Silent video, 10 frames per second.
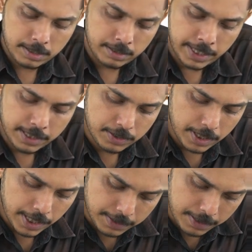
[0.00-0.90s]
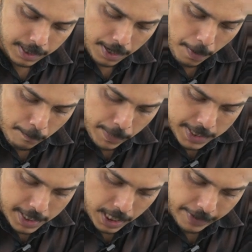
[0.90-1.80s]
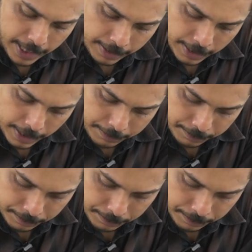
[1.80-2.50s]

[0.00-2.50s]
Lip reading: Next is medieval India.